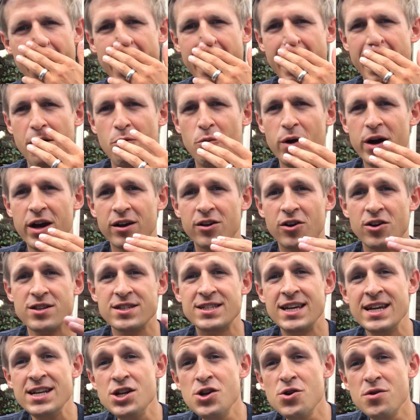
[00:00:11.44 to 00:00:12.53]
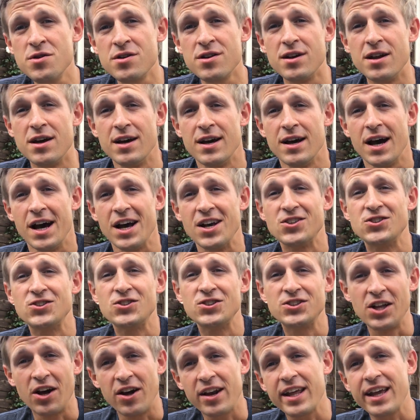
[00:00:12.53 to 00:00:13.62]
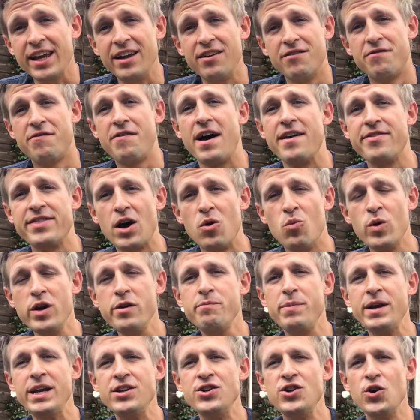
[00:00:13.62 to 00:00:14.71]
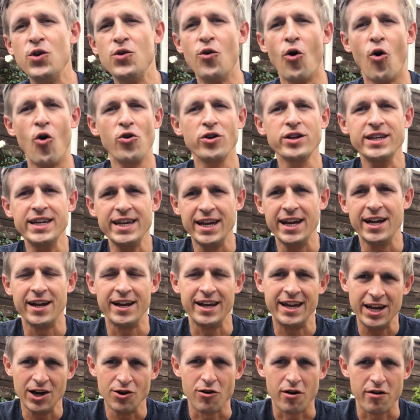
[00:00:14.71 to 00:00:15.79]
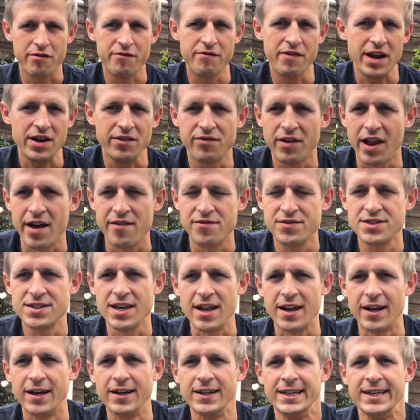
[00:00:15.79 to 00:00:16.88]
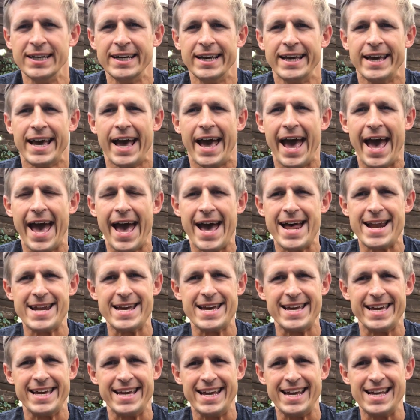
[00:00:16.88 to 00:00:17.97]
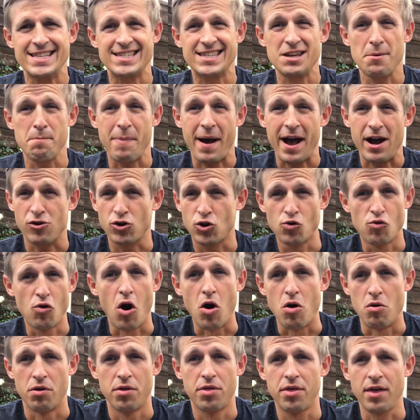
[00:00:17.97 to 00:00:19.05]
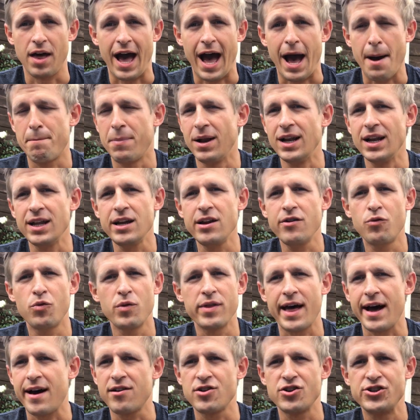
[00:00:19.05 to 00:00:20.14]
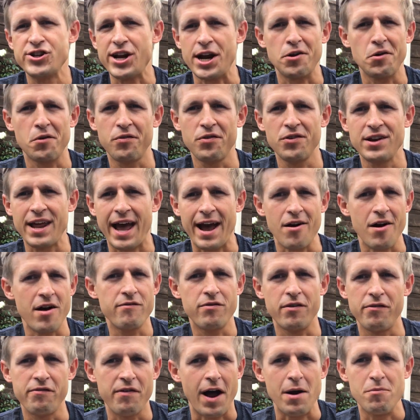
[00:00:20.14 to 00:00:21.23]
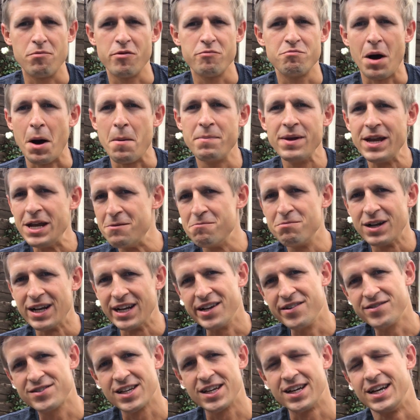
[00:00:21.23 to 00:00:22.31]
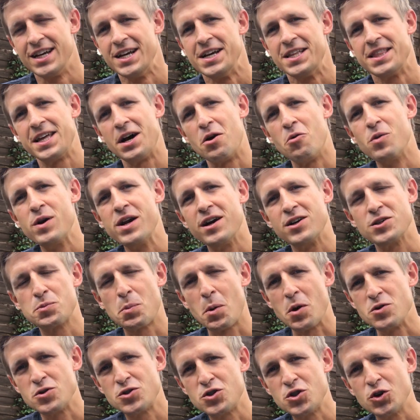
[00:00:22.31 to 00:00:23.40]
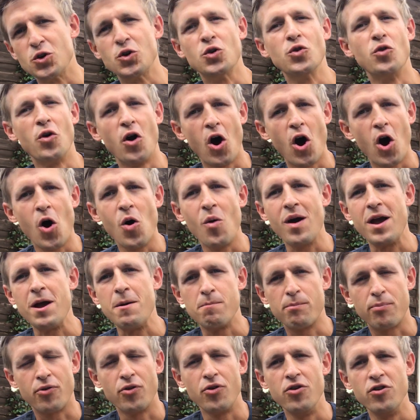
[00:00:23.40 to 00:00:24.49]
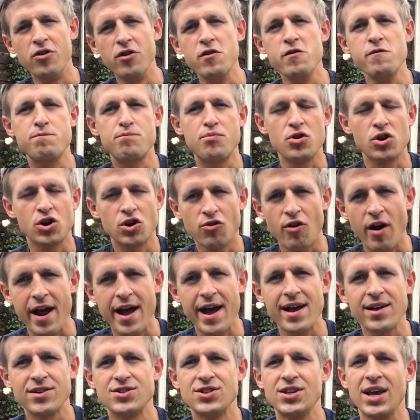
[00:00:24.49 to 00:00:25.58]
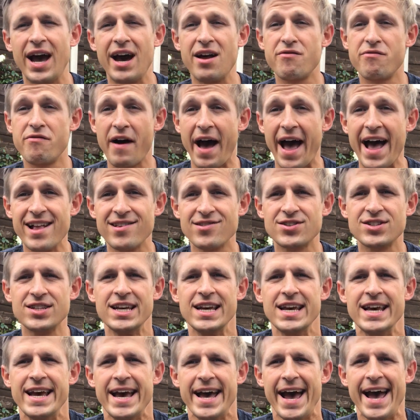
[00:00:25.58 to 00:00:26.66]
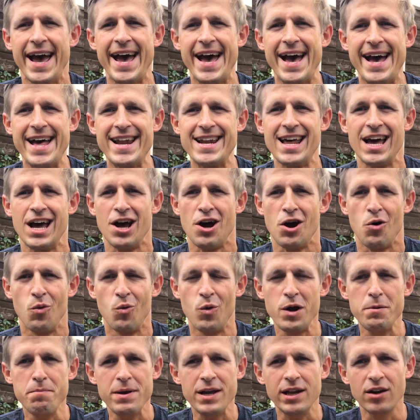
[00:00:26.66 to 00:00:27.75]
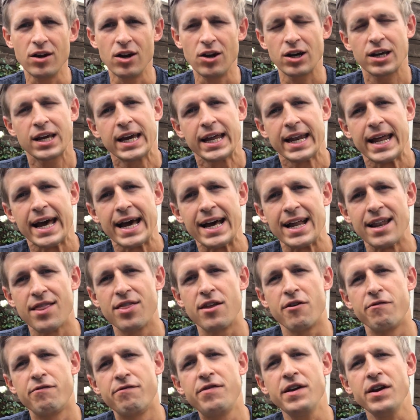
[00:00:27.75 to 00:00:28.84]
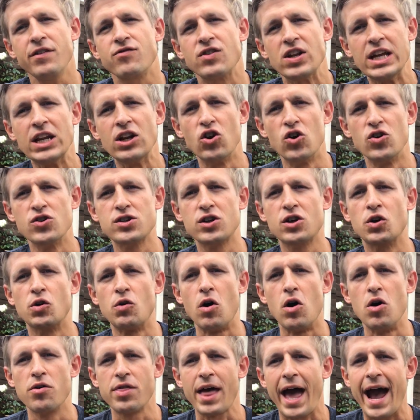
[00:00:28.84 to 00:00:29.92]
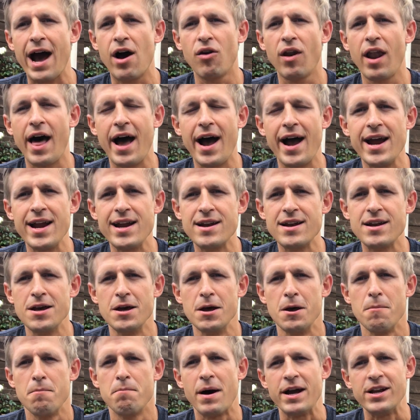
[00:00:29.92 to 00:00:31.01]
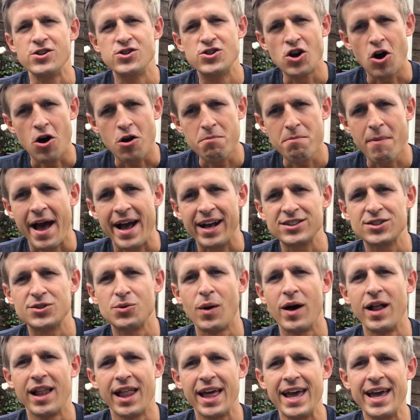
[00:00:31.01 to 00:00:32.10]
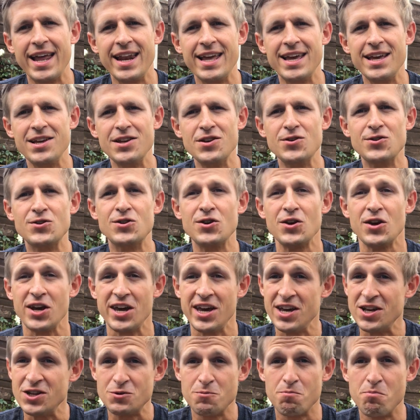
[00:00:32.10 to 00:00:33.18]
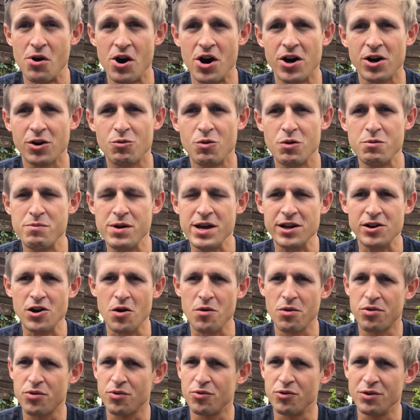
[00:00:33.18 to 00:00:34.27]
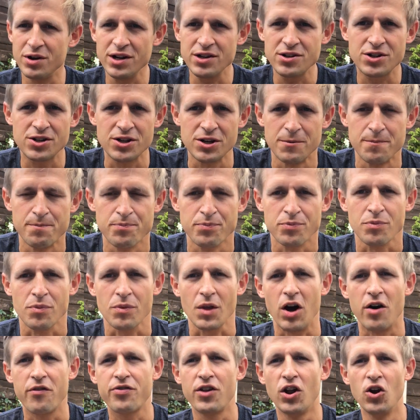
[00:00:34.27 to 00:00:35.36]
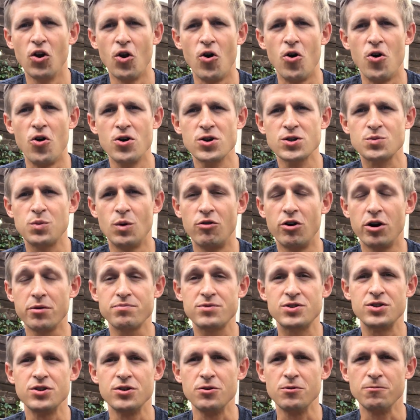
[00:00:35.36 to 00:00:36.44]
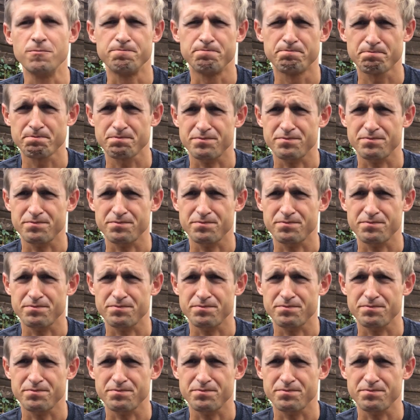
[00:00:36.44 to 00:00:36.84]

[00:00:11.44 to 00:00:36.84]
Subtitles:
And we're continuing a study, in fact, that we've been doing all year here at Faith Life Center. And it's about growth. I believe without a shadow of a doubt, every fiber of my being believes it, that we are supposed to grow, improve, progress, advance. And we've been looking at the 15 laws of growth outlined by John Maxwell and his book. We've been going through each of the laws. We're up to